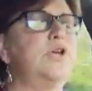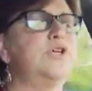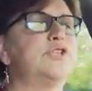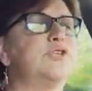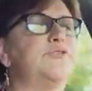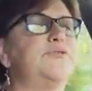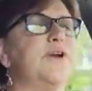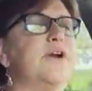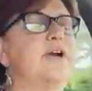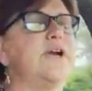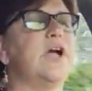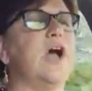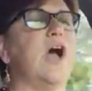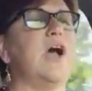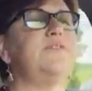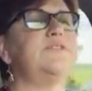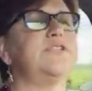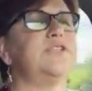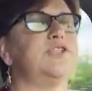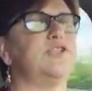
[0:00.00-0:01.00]
So very
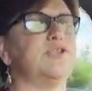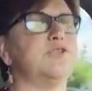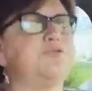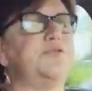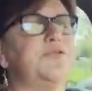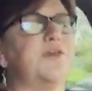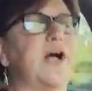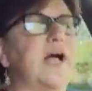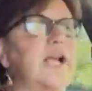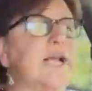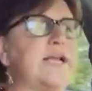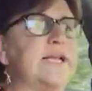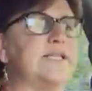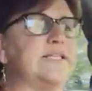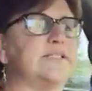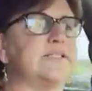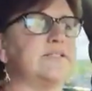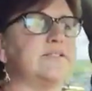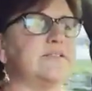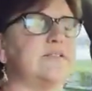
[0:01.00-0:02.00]
often you'll
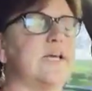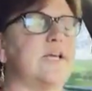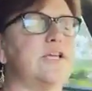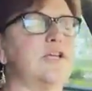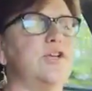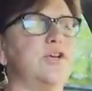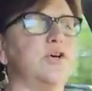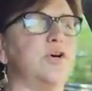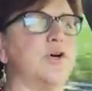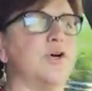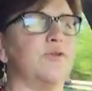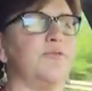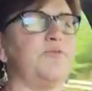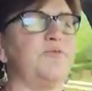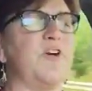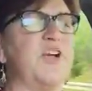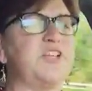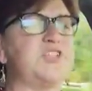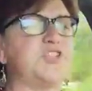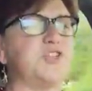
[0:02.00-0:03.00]
find that you're
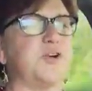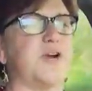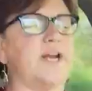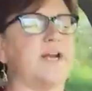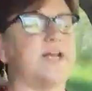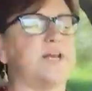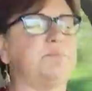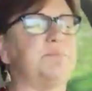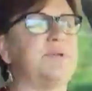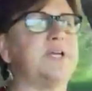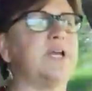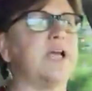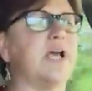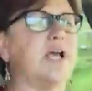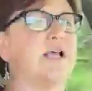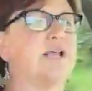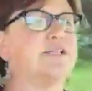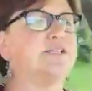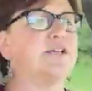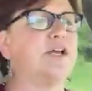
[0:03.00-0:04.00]
frustrated
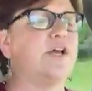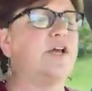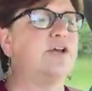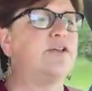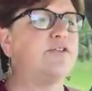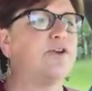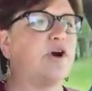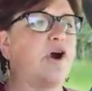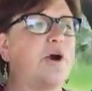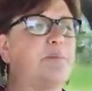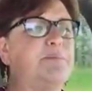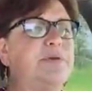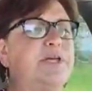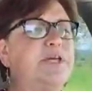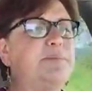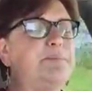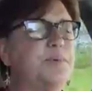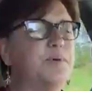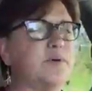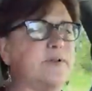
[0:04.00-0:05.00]
because there are
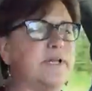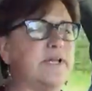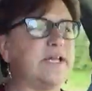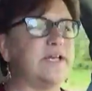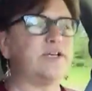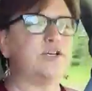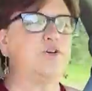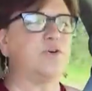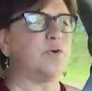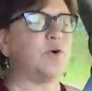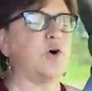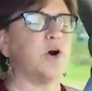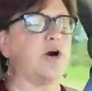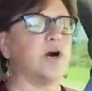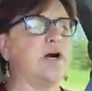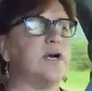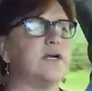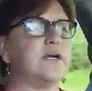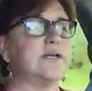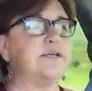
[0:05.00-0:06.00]
people in
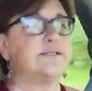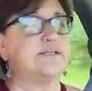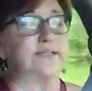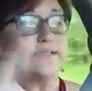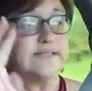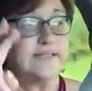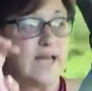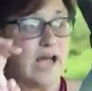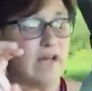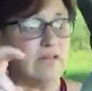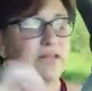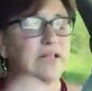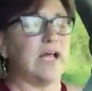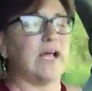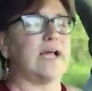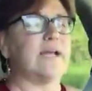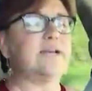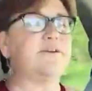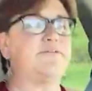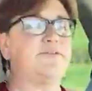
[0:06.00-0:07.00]
your
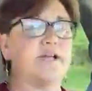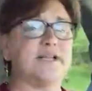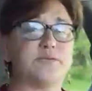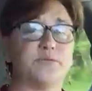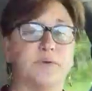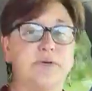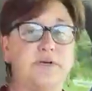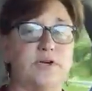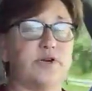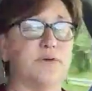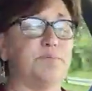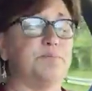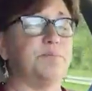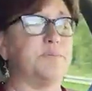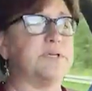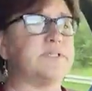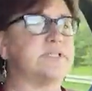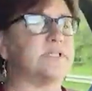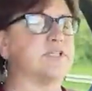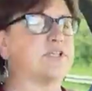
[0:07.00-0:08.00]
downline, if that's what your
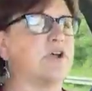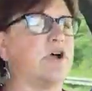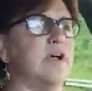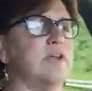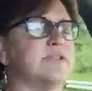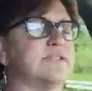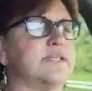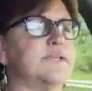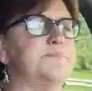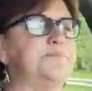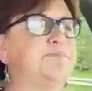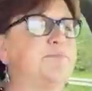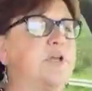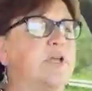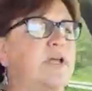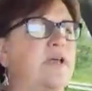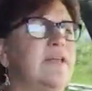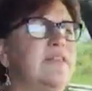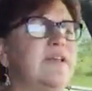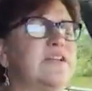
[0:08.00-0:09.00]
business calls it,
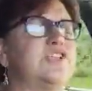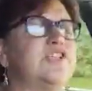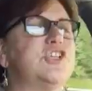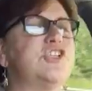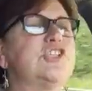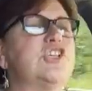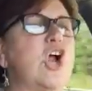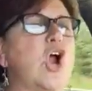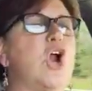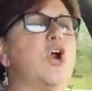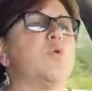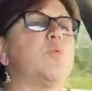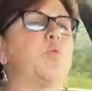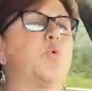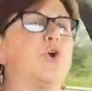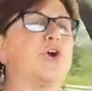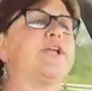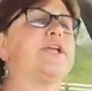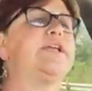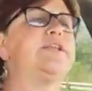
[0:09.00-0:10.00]
that just aren't
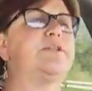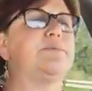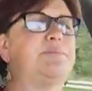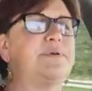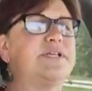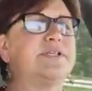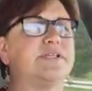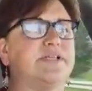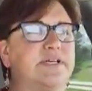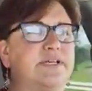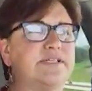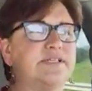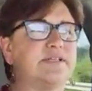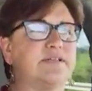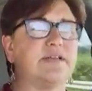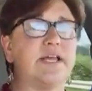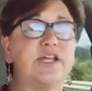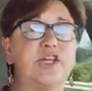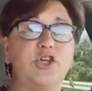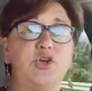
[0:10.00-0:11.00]
working the business
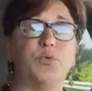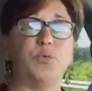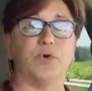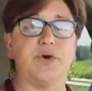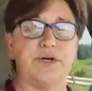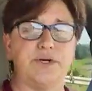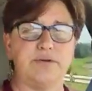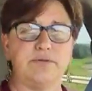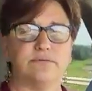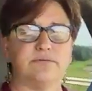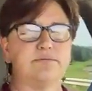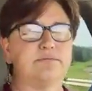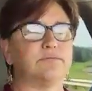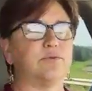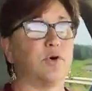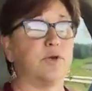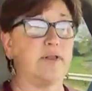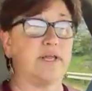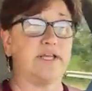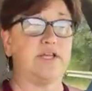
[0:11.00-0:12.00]
like you would
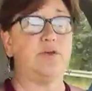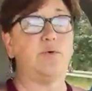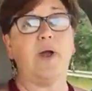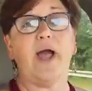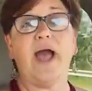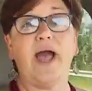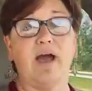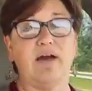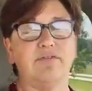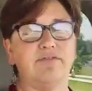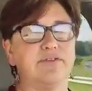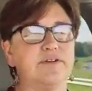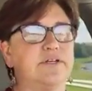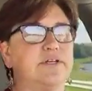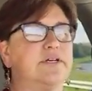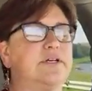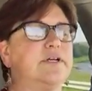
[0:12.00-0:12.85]
or like you have.